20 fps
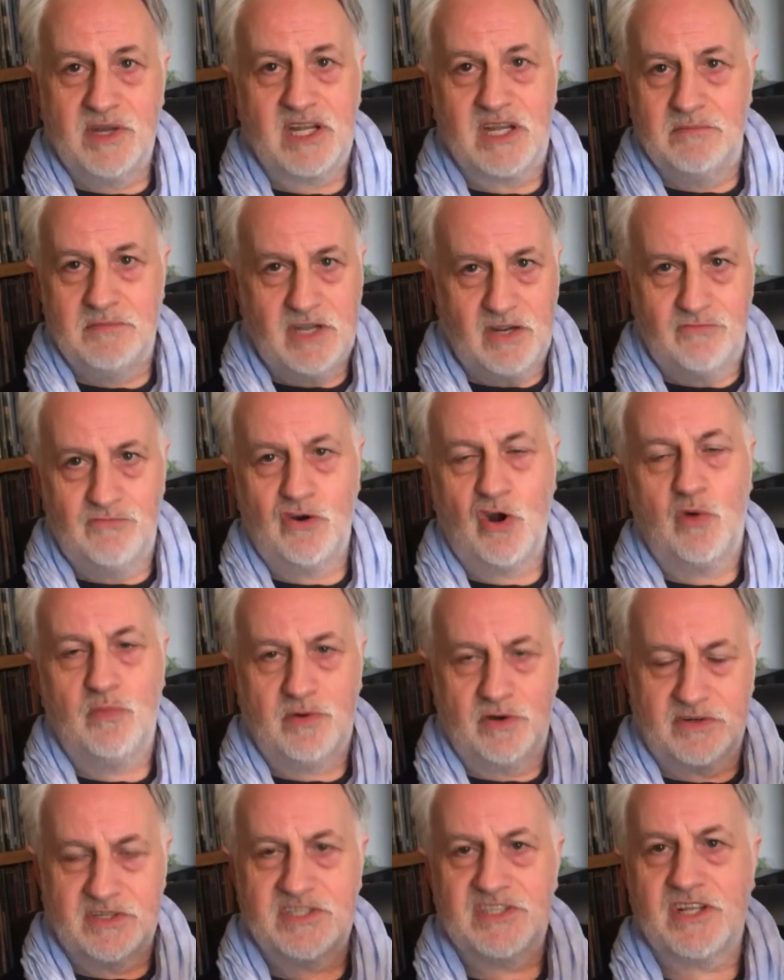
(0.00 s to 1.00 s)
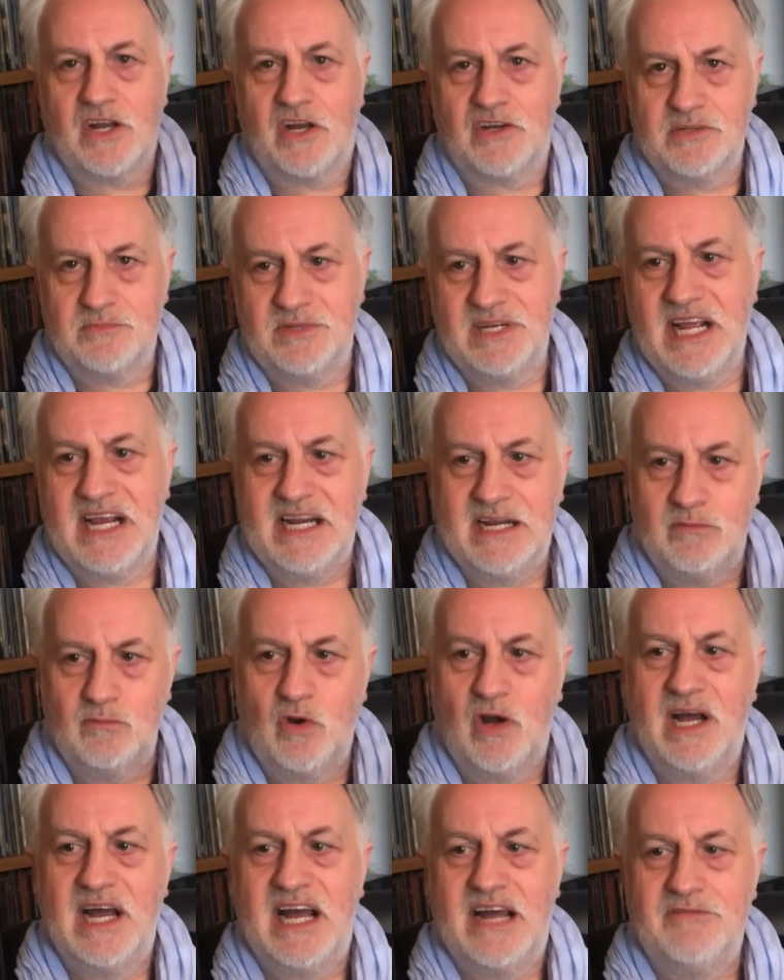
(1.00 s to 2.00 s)
It can be a robot, a starship, an alien,
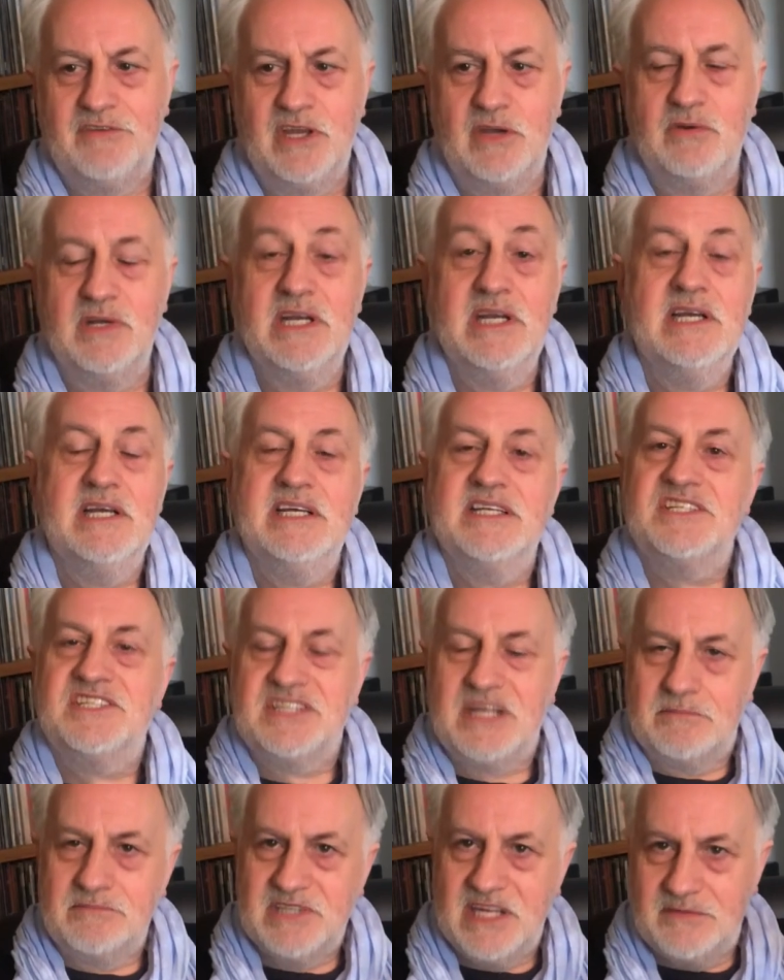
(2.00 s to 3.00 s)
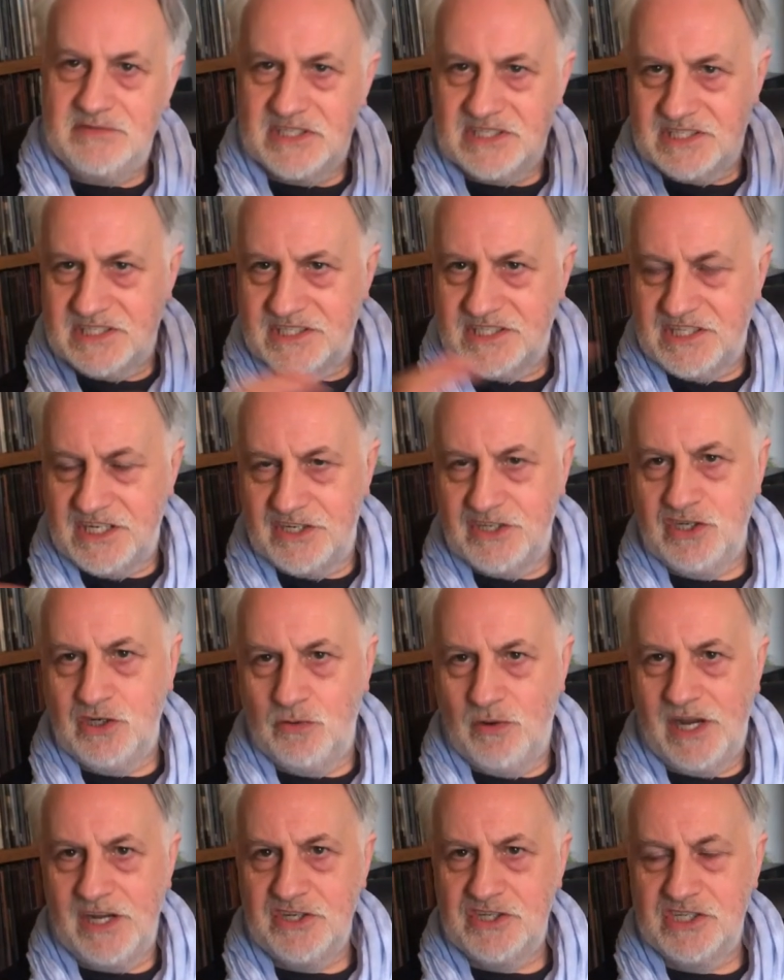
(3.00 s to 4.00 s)
what have you. Sometimes it's a
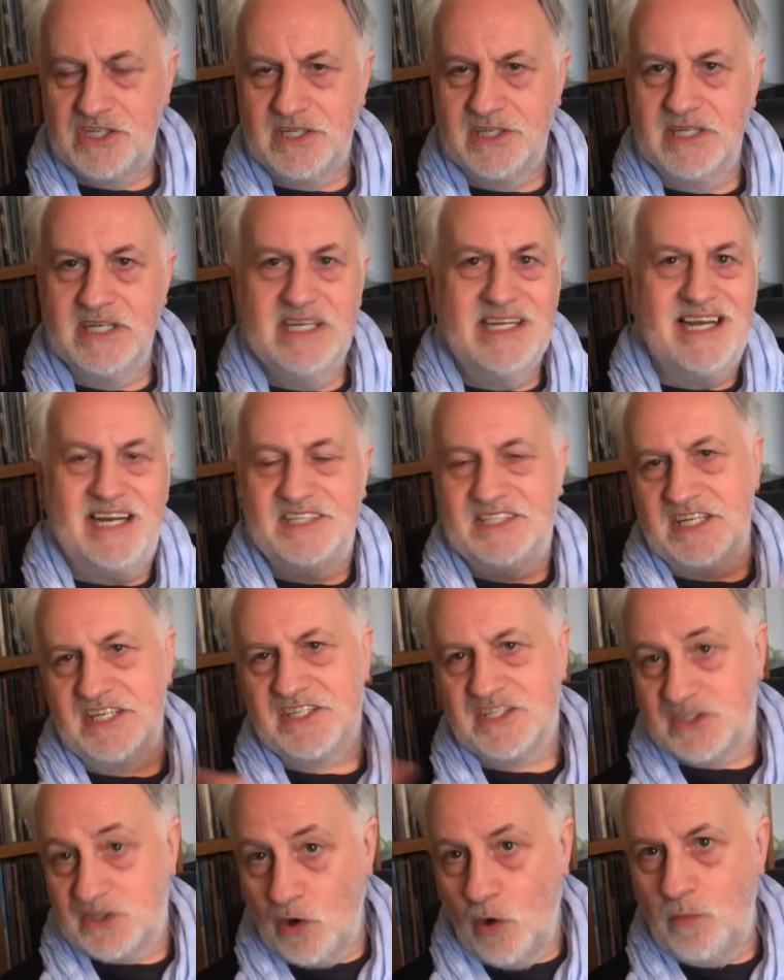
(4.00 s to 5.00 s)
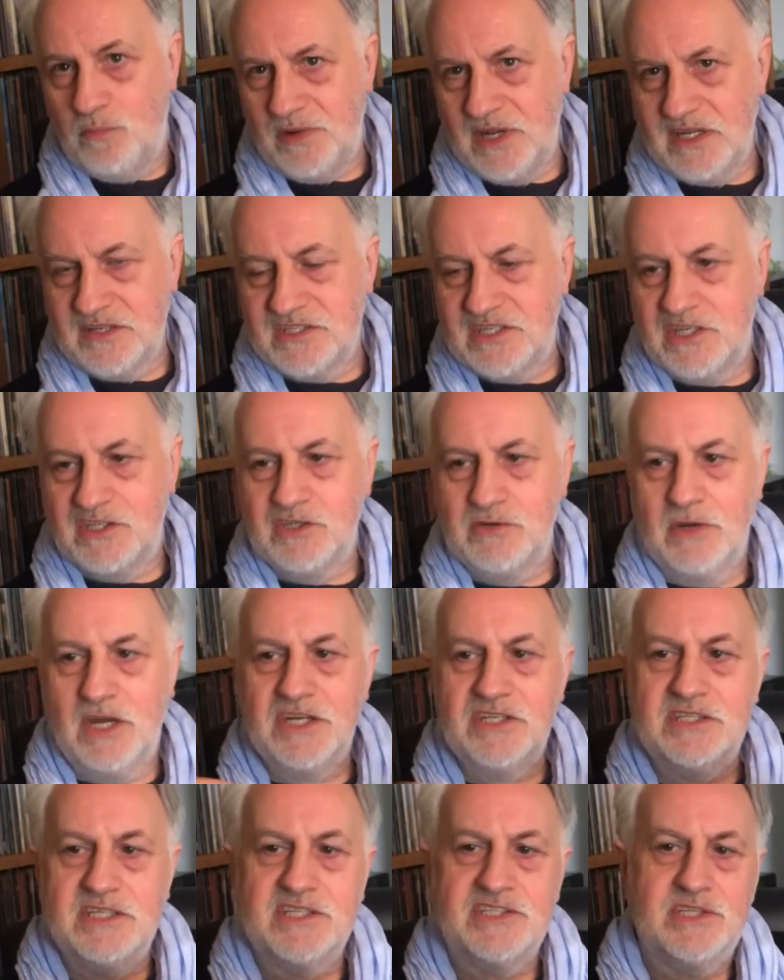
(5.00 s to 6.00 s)
situation. A dystopian
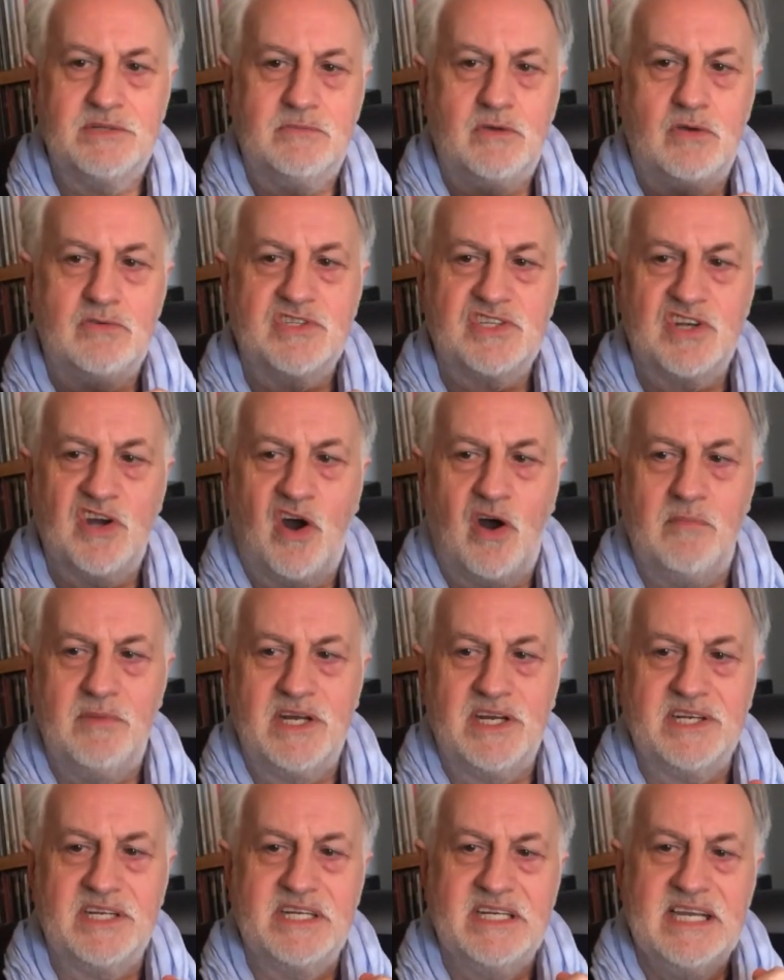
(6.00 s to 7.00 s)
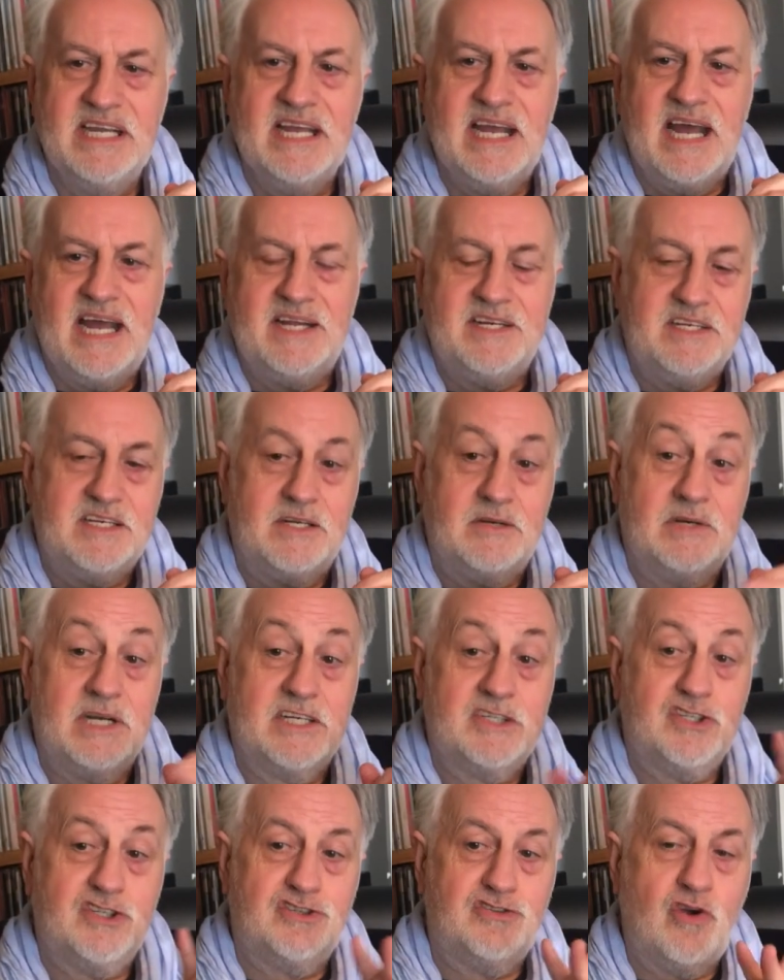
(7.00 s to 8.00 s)
situation is the most common. And you know,
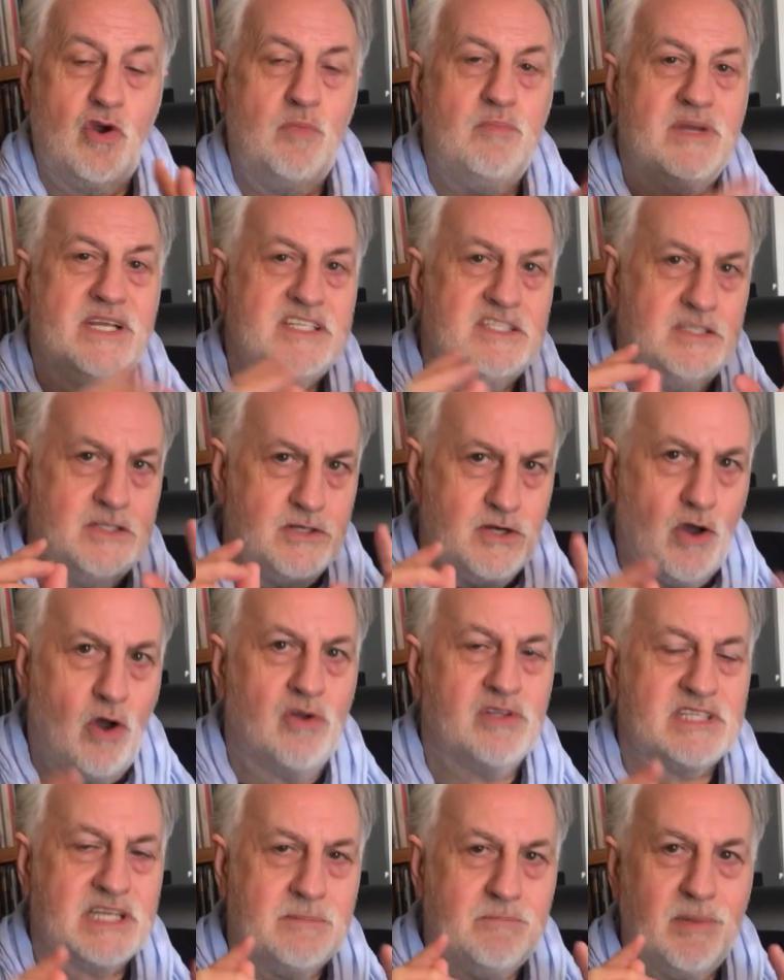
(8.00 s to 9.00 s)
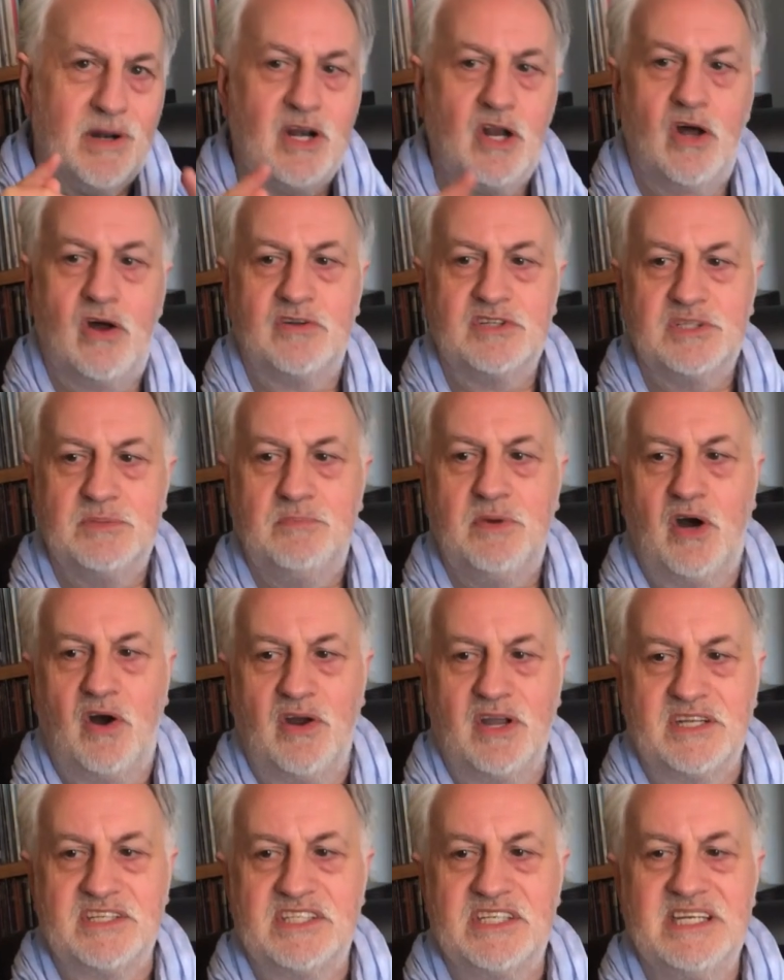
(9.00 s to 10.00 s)
a trope is not a plot
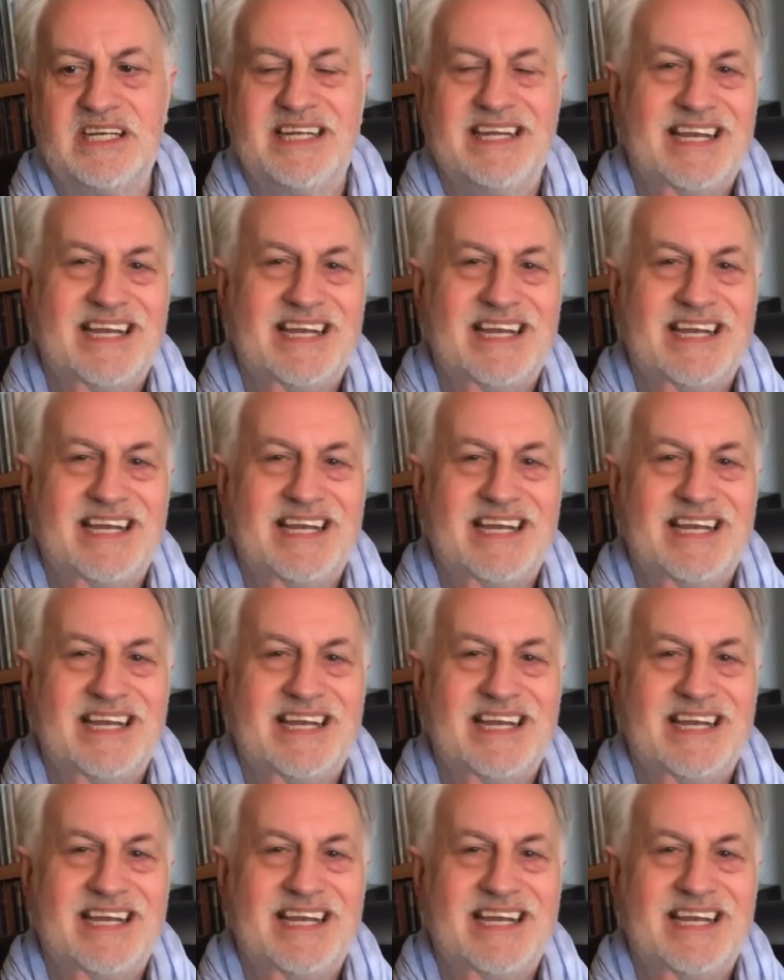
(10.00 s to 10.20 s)
point.